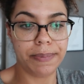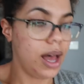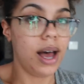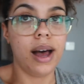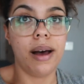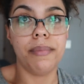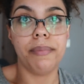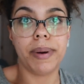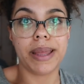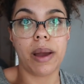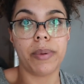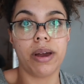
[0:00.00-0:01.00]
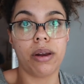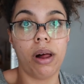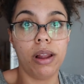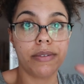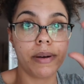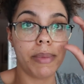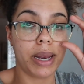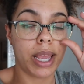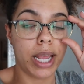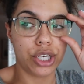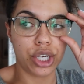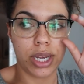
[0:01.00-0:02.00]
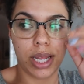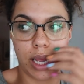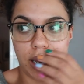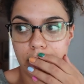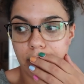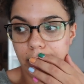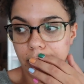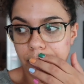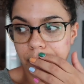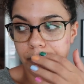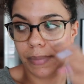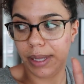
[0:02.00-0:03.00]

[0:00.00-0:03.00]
Um, but yeah, we got all of her medication in um,